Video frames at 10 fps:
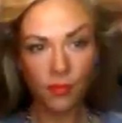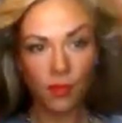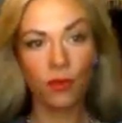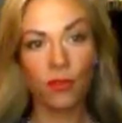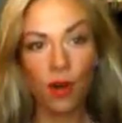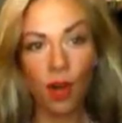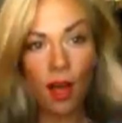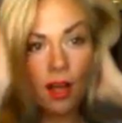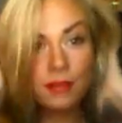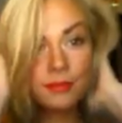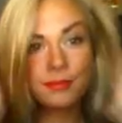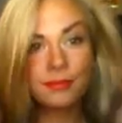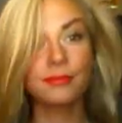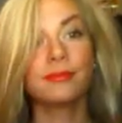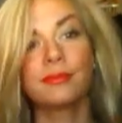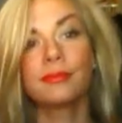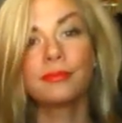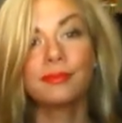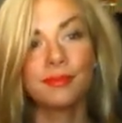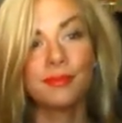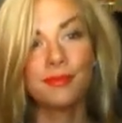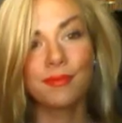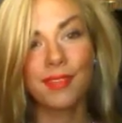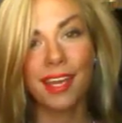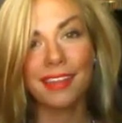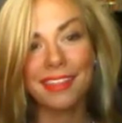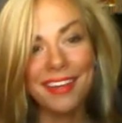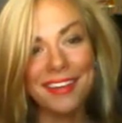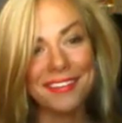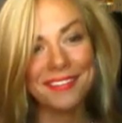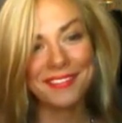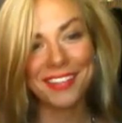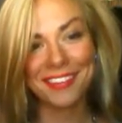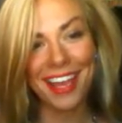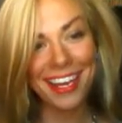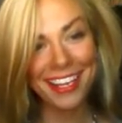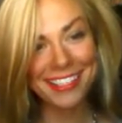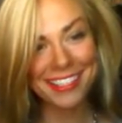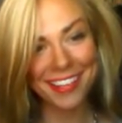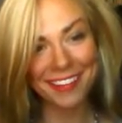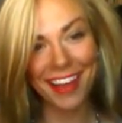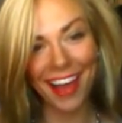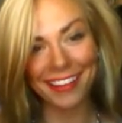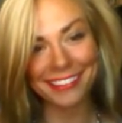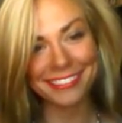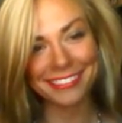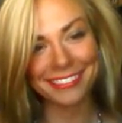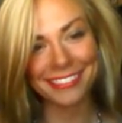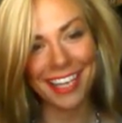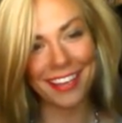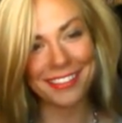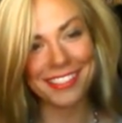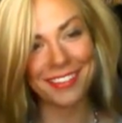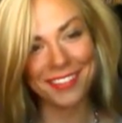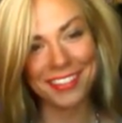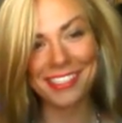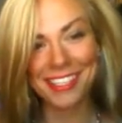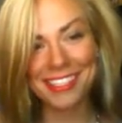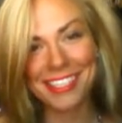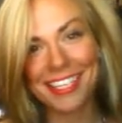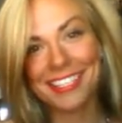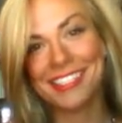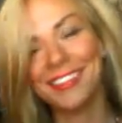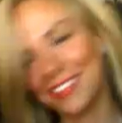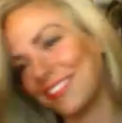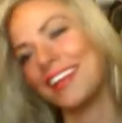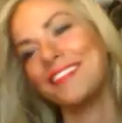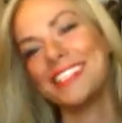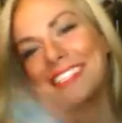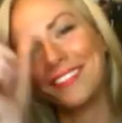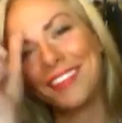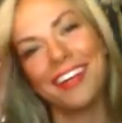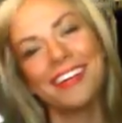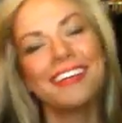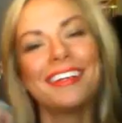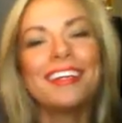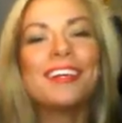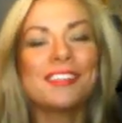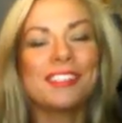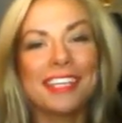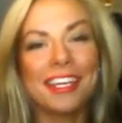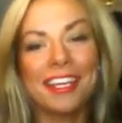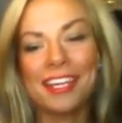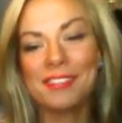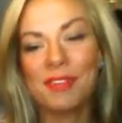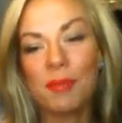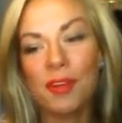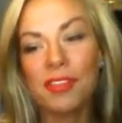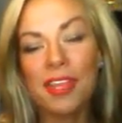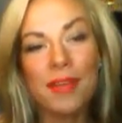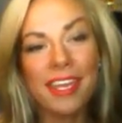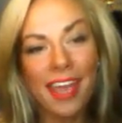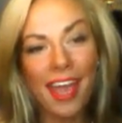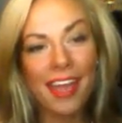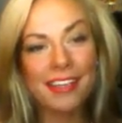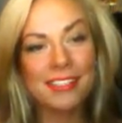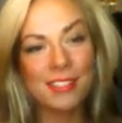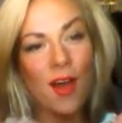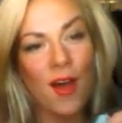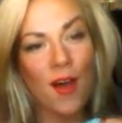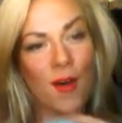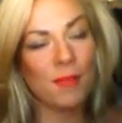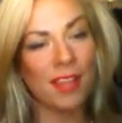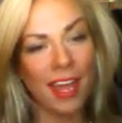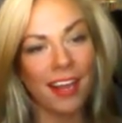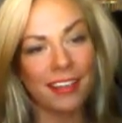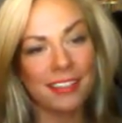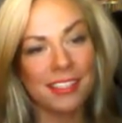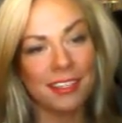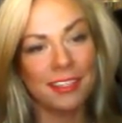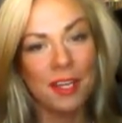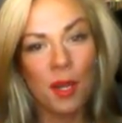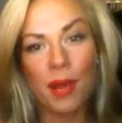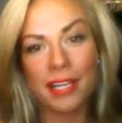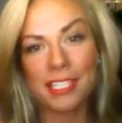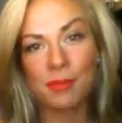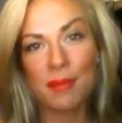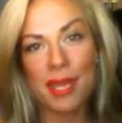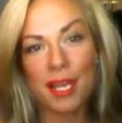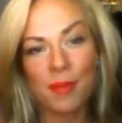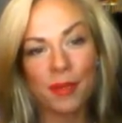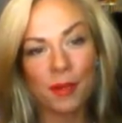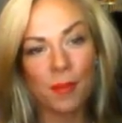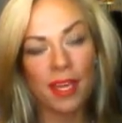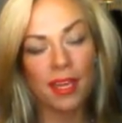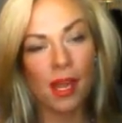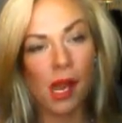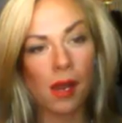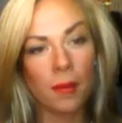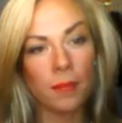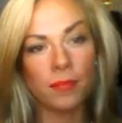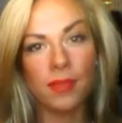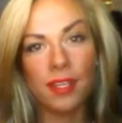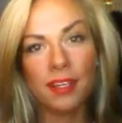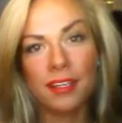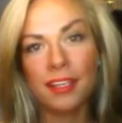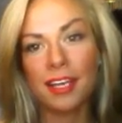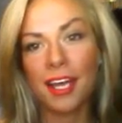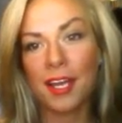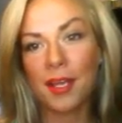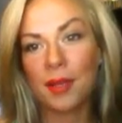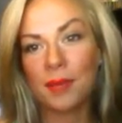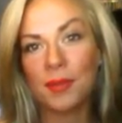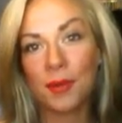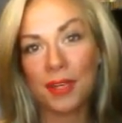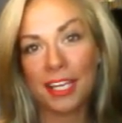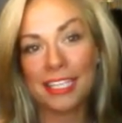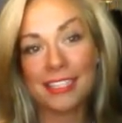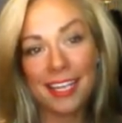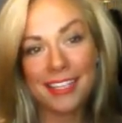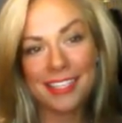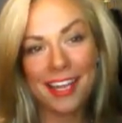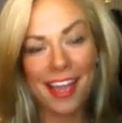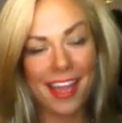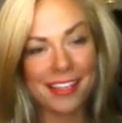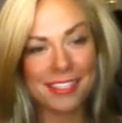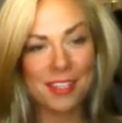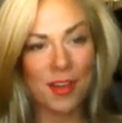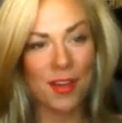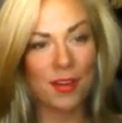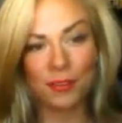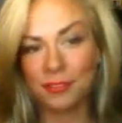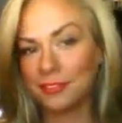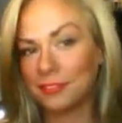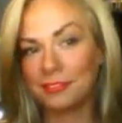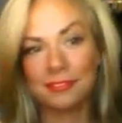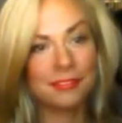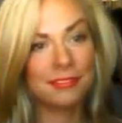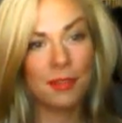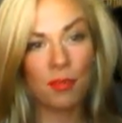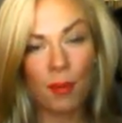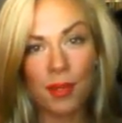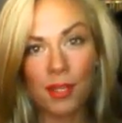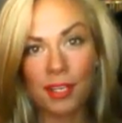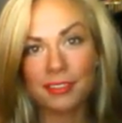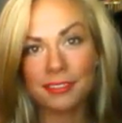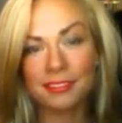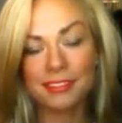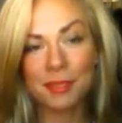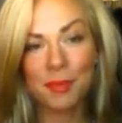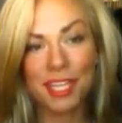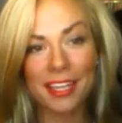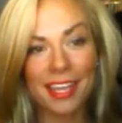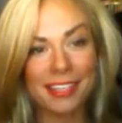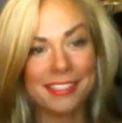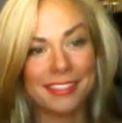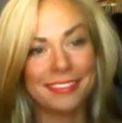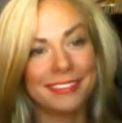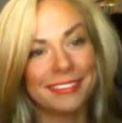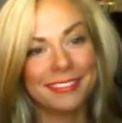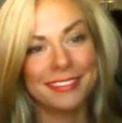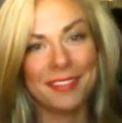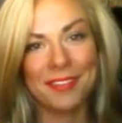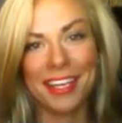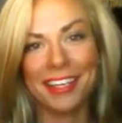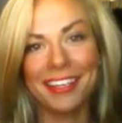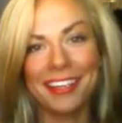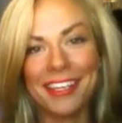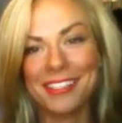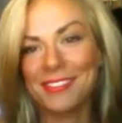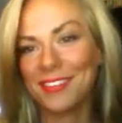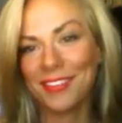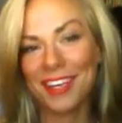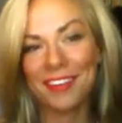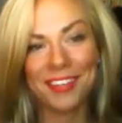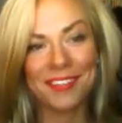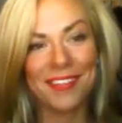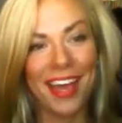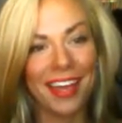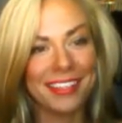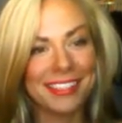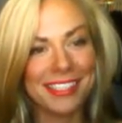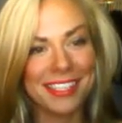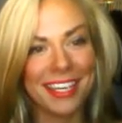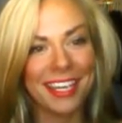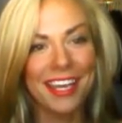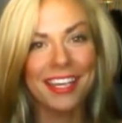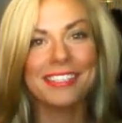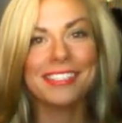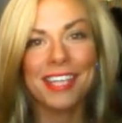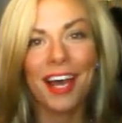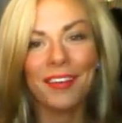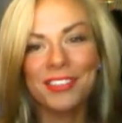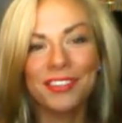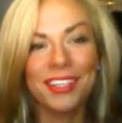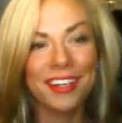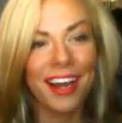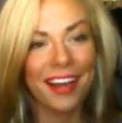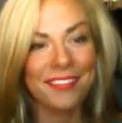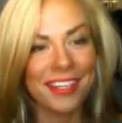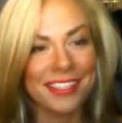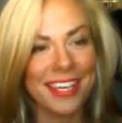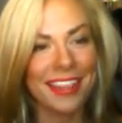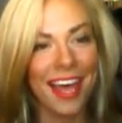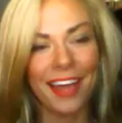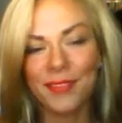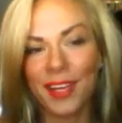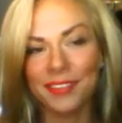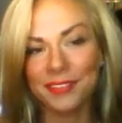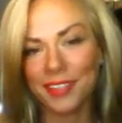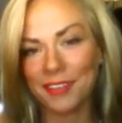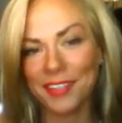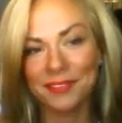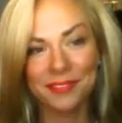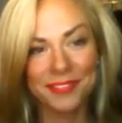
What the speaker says: overall, I think we're ready to go out. Now, someone just needs to invite me somewhere. Just kidding. It's my birthday weekend, so I'm glad I got to practice my makeup a little bit. I'm going on a date tonight, so probably look somewhat like this. My husband will get really mad because he's like, stop doing your eyebrows like that, but whatever.